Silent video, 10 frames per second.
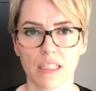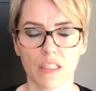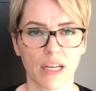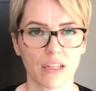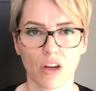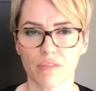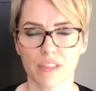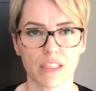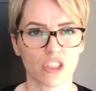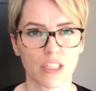client
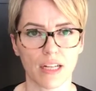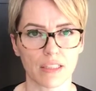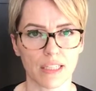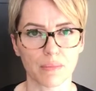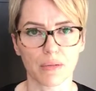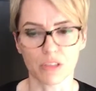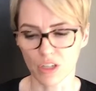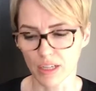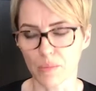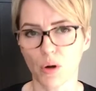confidentiality, but we're
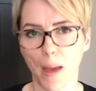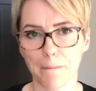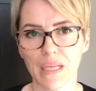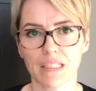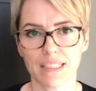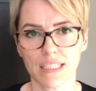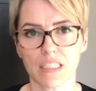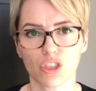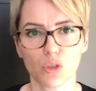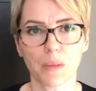talking about ability
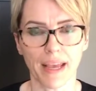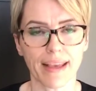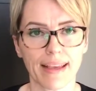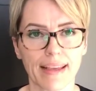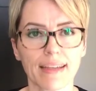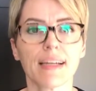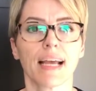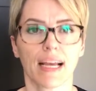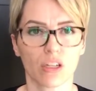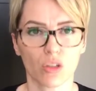to pay
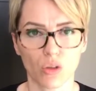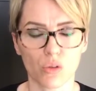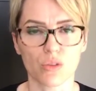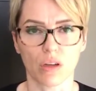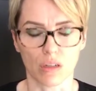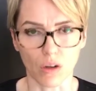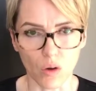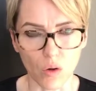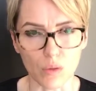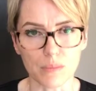and close on a
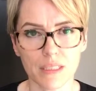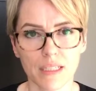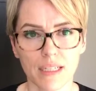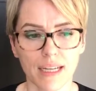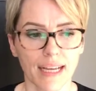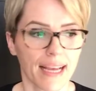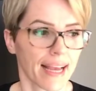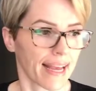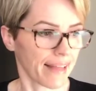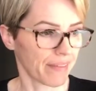home.
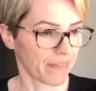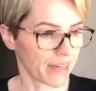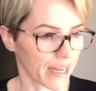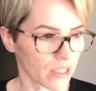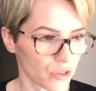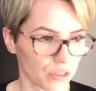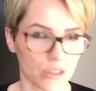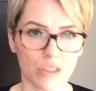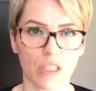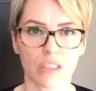And then the next
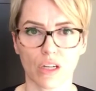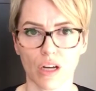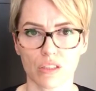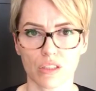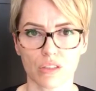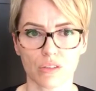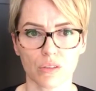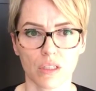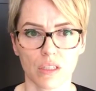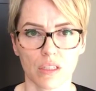realtor I talk to
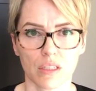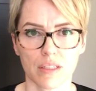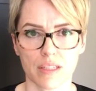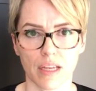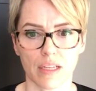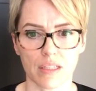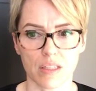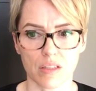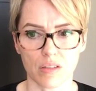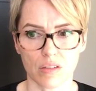
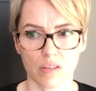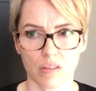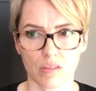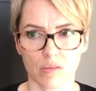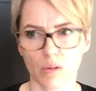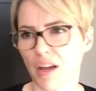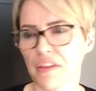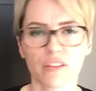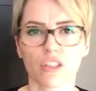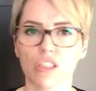says, well, I
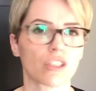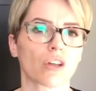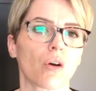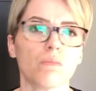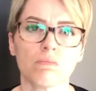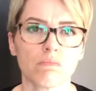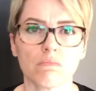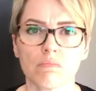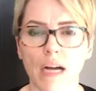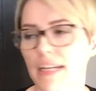think they're good to go.
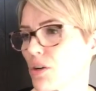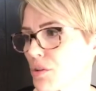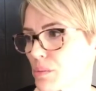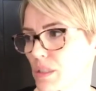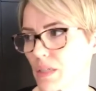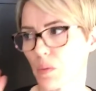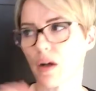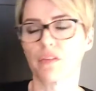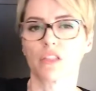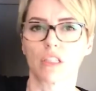I know them really well,
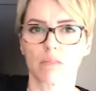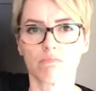they're good.